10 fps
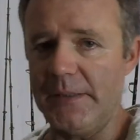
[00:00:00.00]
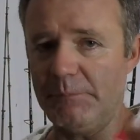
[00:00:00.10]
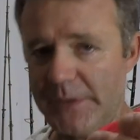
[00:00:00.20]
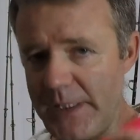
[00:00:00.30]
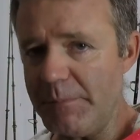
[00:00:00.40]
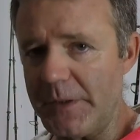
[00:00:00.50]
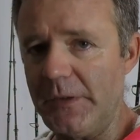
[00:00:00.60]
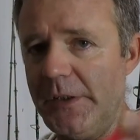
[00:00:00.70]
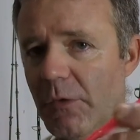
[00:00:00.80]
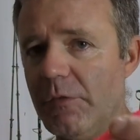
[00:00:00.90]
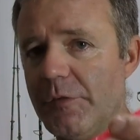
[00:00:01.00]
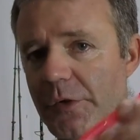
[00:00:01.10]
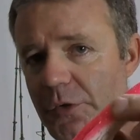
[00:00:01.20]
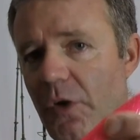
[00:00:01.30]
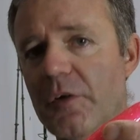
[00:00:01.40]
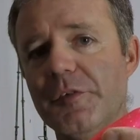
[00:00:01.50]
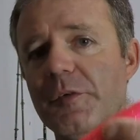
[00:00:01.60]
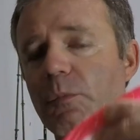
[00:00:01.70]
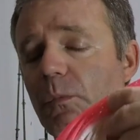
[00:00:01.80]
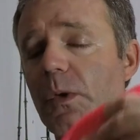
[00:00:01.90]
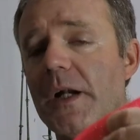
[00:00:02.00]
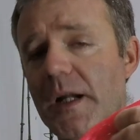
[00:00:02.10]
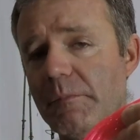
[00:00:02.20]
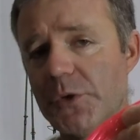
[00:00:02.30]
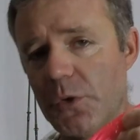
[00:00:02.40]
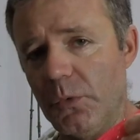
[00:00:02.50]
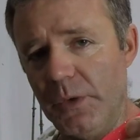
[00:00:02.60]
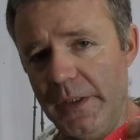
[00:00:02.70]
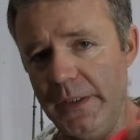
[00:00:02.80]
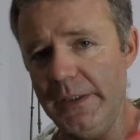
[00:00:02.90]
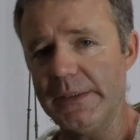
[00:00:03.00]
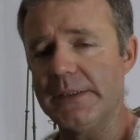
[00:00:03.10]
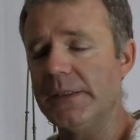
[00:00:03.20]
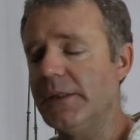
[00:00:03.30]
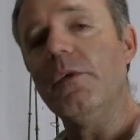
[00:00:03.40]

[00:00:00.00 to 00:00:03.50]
I'm typically going for dolphin when I'm trolling these.